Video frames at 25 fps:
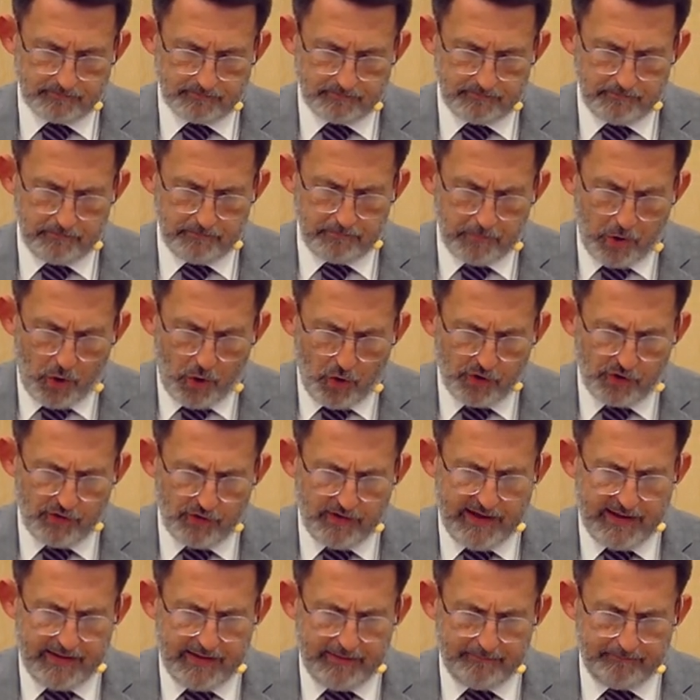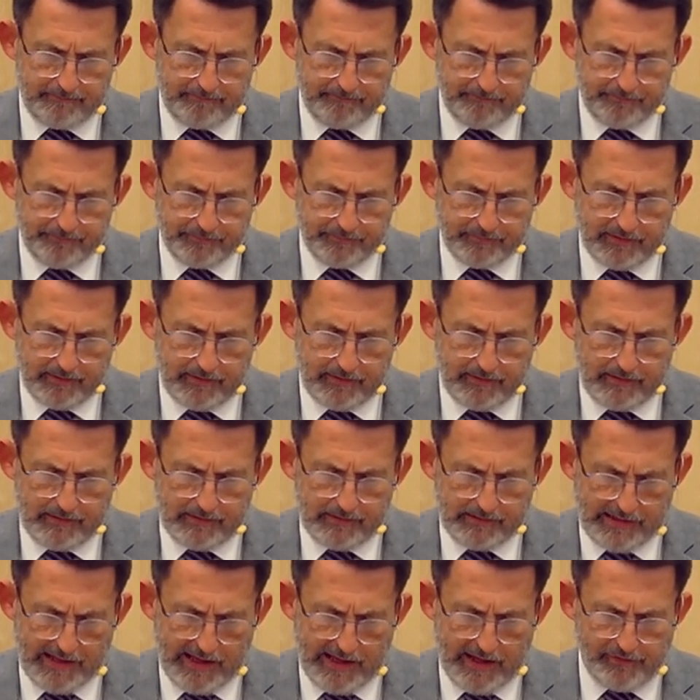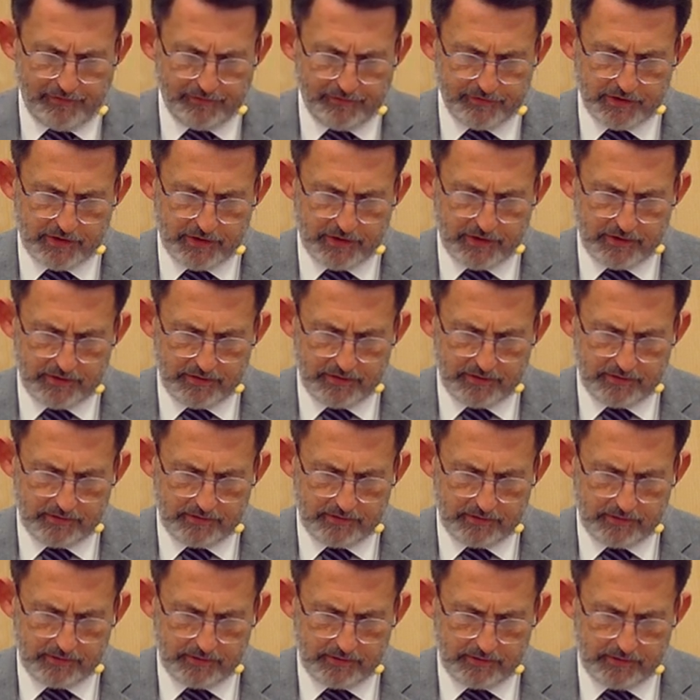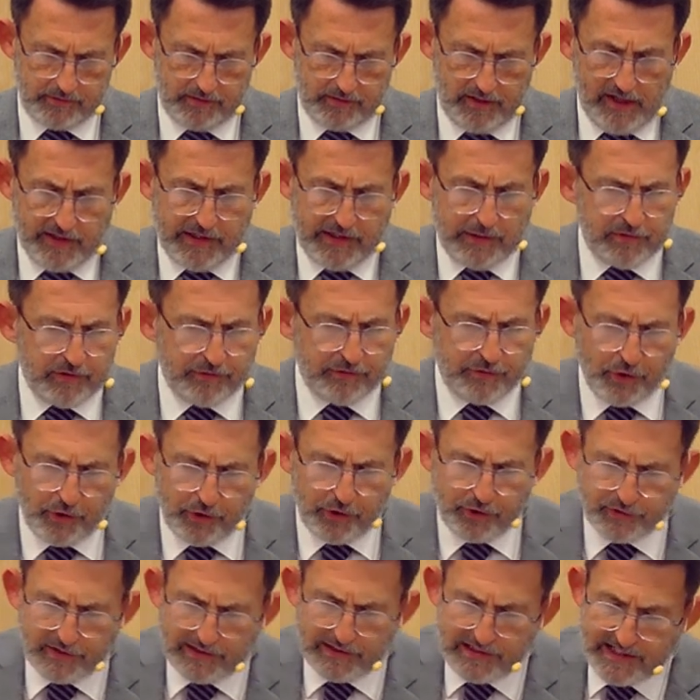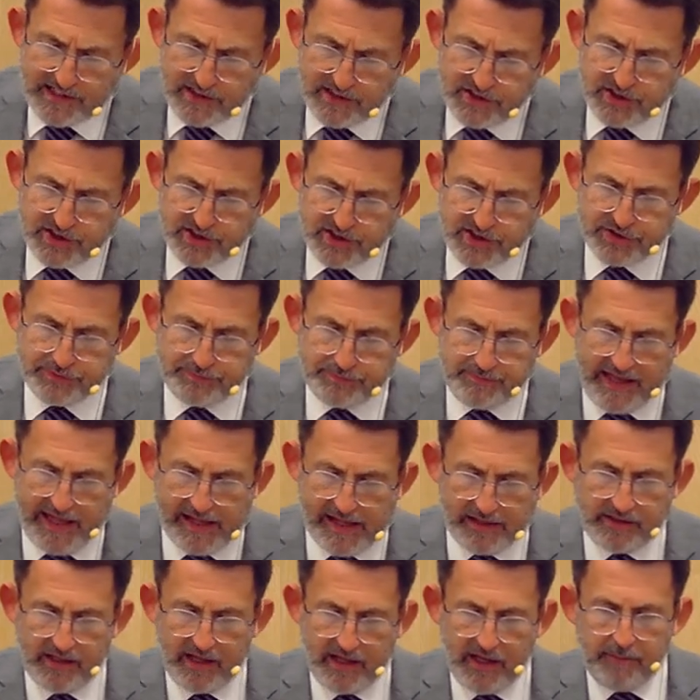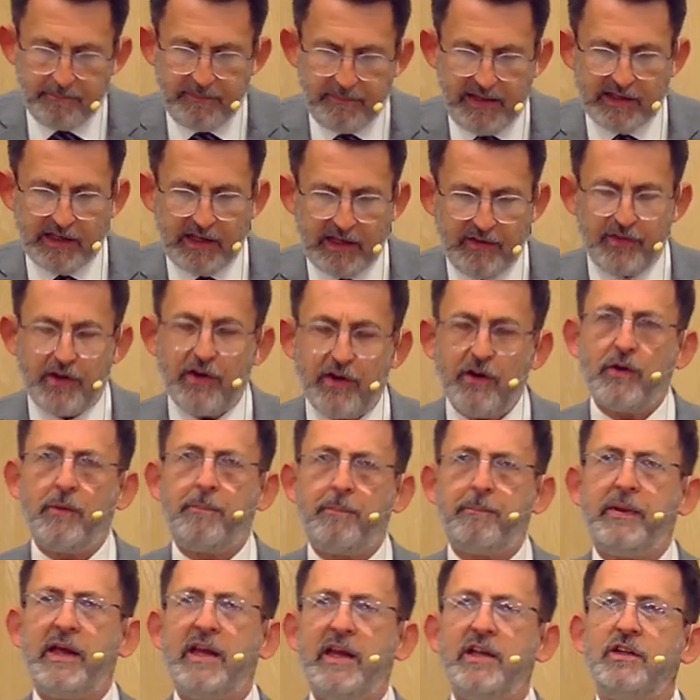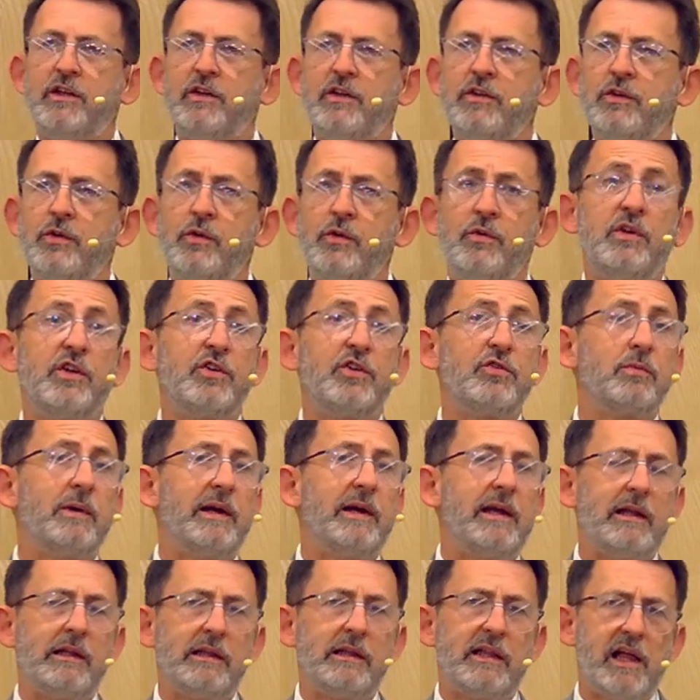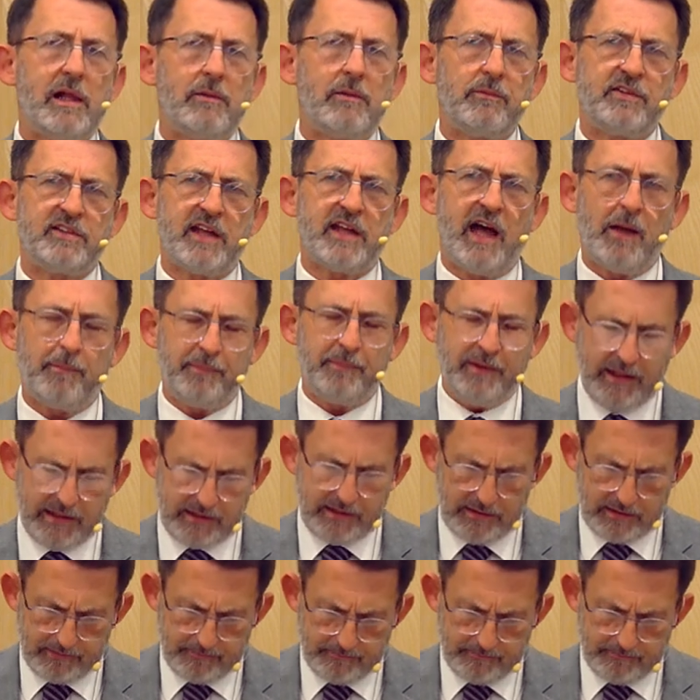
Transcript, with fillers: mockery, laughter. They would have heard religious men making their opinion known as well. That was happening.